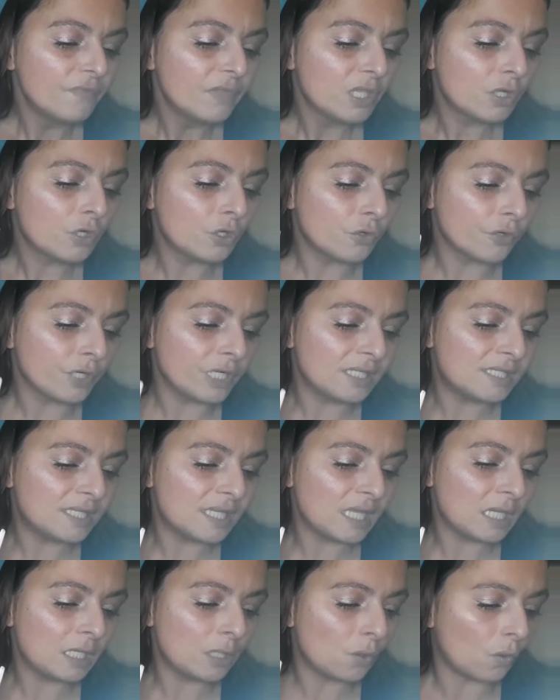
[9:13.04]

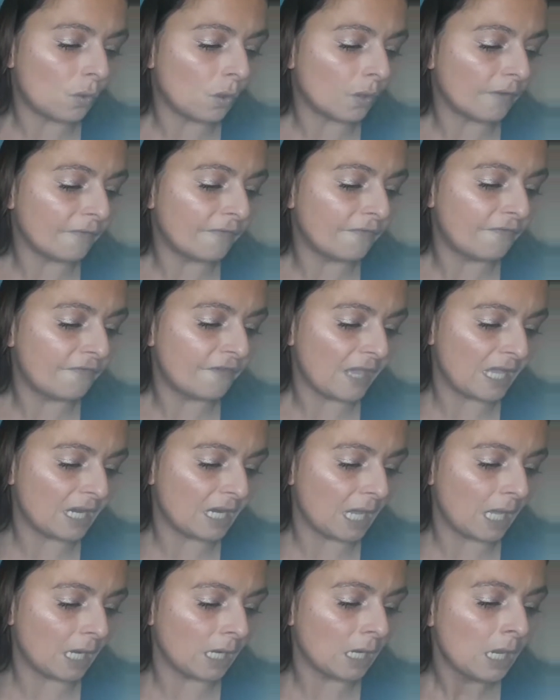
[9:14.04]
creasing, or
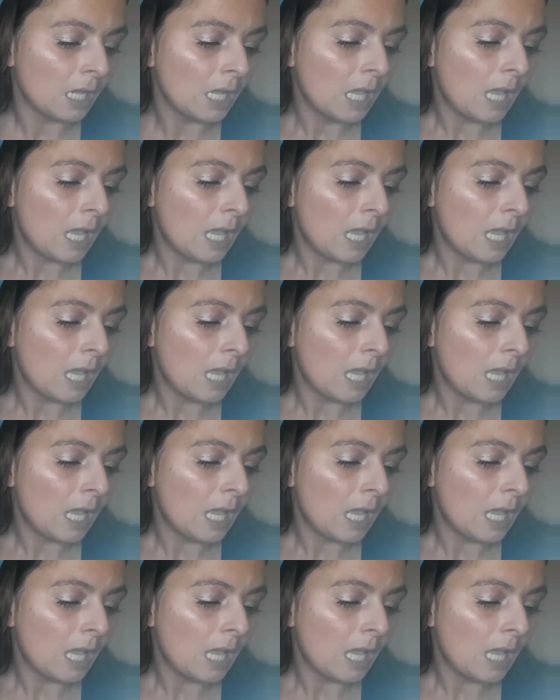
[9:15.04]
fading.